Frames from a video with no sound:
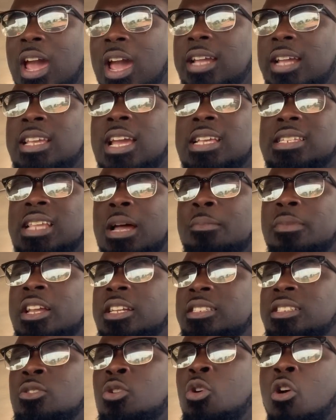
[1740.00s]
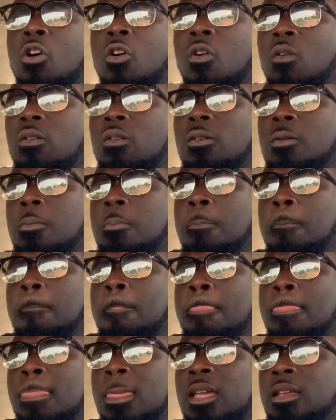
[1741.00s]
And your examination hall.
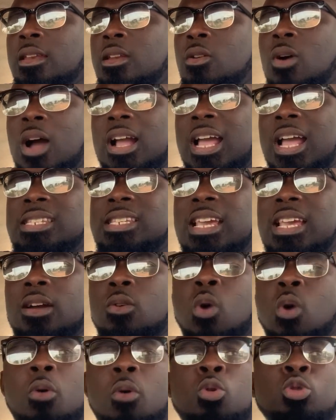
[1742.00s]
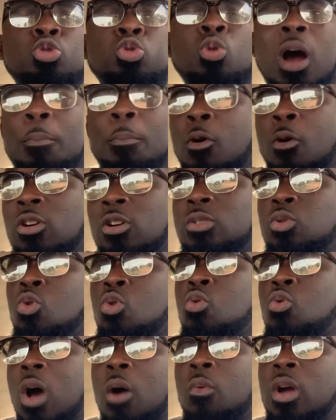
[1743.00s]
Na waka say wakuchu upon to
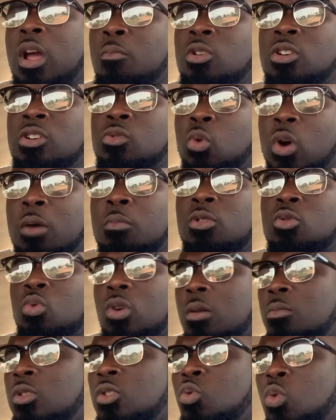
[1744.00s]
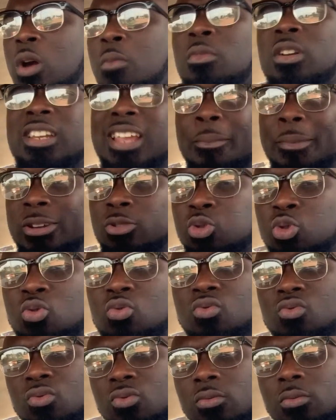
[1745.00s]
kwa wemu de beto
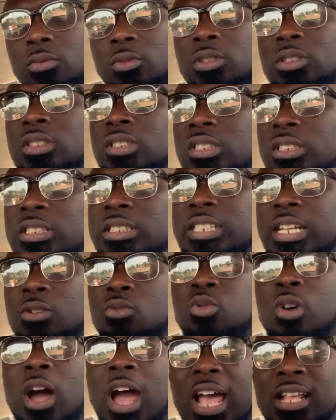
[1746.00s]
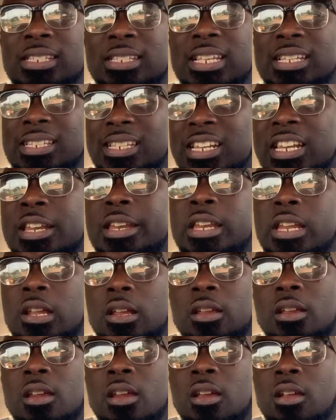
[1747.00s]
nti eto answers ni nie.
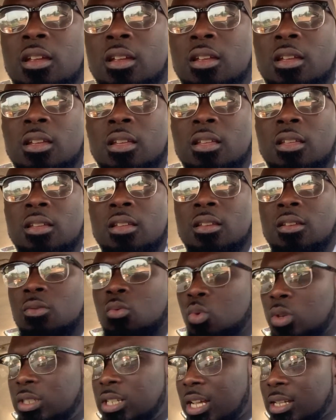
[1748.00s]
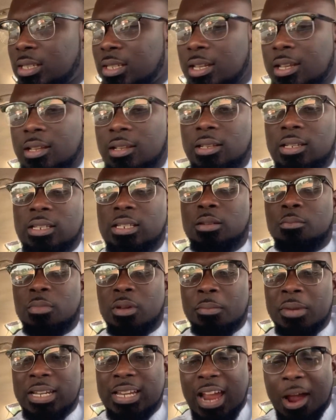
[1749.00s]
What you say nti
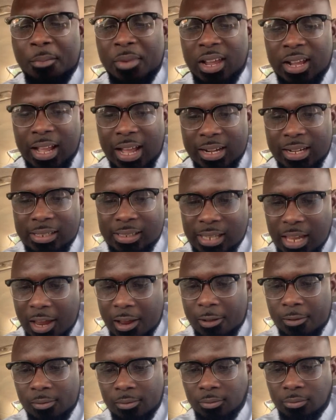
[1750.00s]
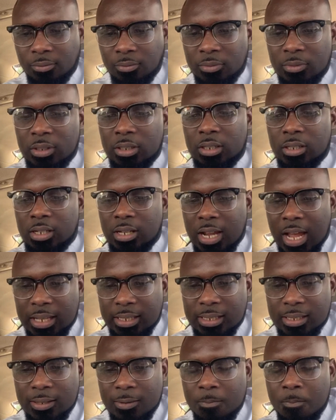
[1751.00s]
meme the American say
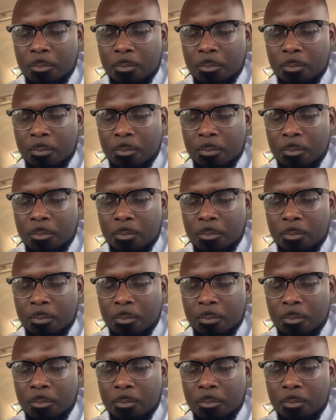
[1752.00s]
yes